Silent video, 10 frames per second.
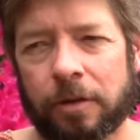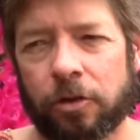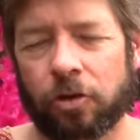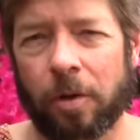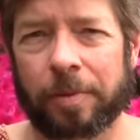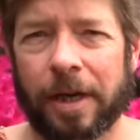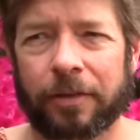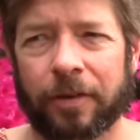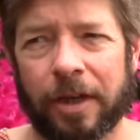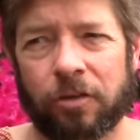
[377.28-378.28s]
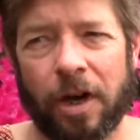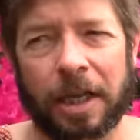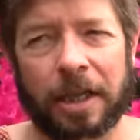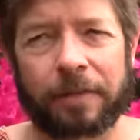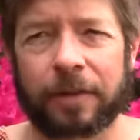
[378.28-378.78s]
Jean-Pierre saying, try
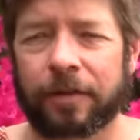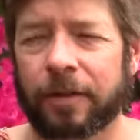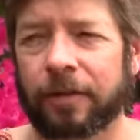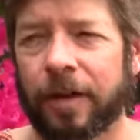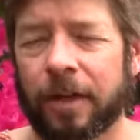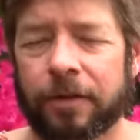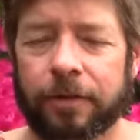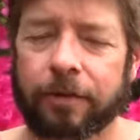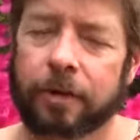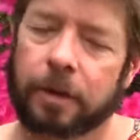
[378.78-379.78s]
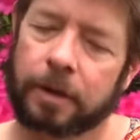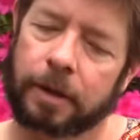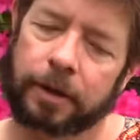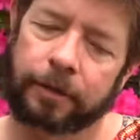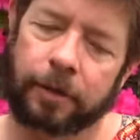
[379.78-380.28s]
Livingston Cellars.
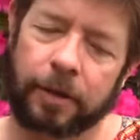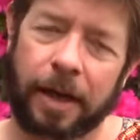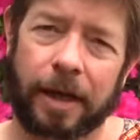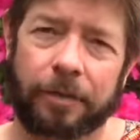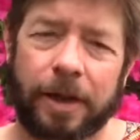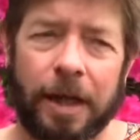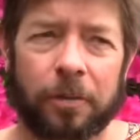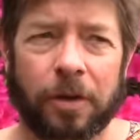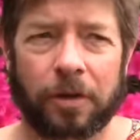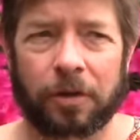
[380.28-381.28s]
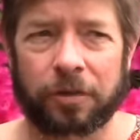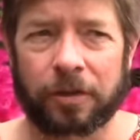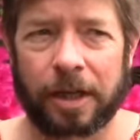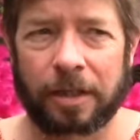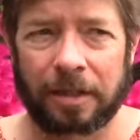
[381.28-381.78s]
I said, okay, I haven't had one of those
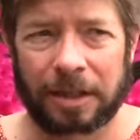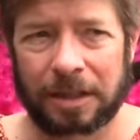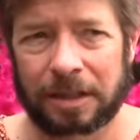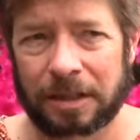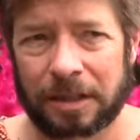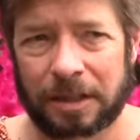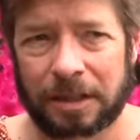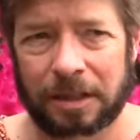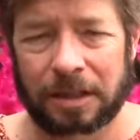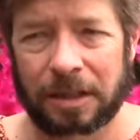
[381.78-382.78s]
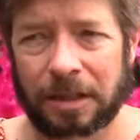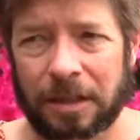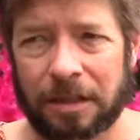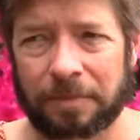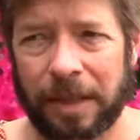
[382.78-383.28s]
yet.
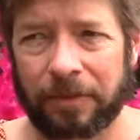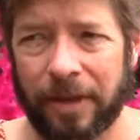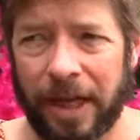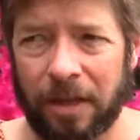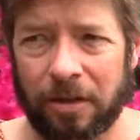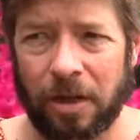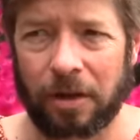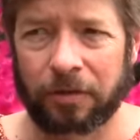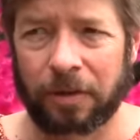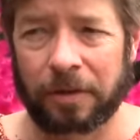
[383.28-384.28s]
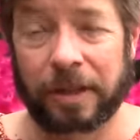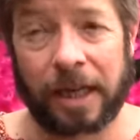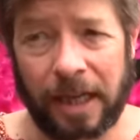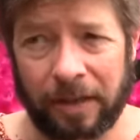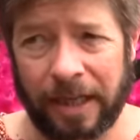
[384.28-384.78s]
Um, that's Gallo also. And then
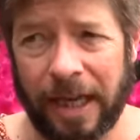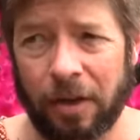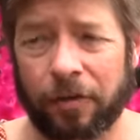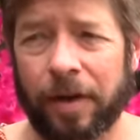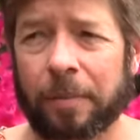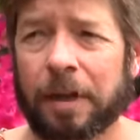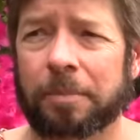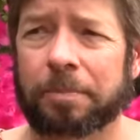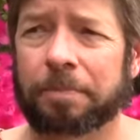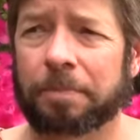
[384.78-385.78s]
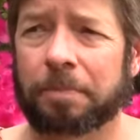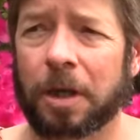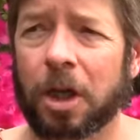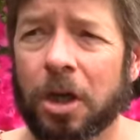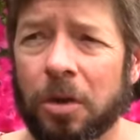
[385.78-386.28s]
I had the Gallo family
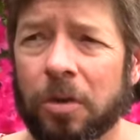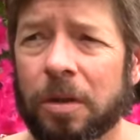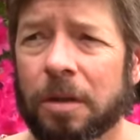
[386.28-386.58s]
Merlot.